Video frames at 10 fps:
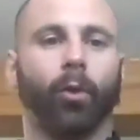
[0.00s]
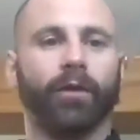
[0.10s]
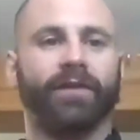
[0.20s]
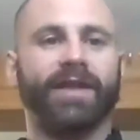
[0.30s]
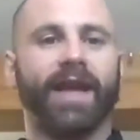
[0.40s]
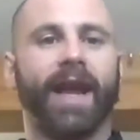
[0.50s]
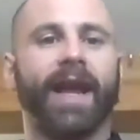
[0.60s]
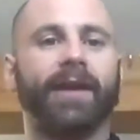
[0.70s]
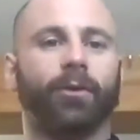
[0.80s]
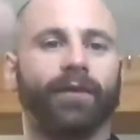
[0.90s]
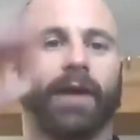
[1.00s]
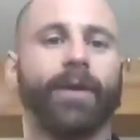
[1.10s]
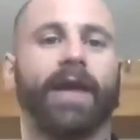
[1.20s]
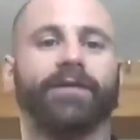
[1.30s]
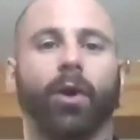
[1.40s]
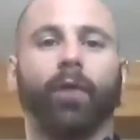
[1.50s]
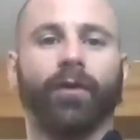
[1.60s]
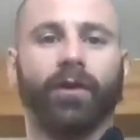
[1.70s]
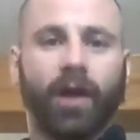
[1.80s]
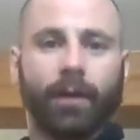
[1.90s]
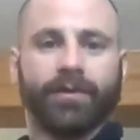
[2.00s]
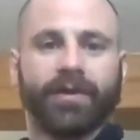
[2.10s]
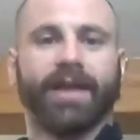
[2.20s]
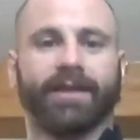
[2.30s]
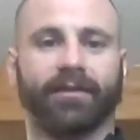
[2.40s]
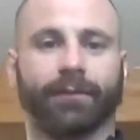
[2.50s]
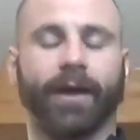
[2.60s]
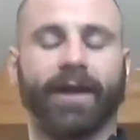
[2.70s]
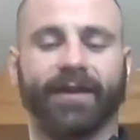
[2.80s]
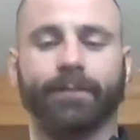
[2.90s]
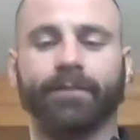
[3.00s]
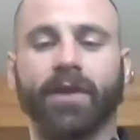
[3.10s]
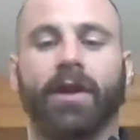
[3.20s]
or the angle that we have to overcome to get this pressing.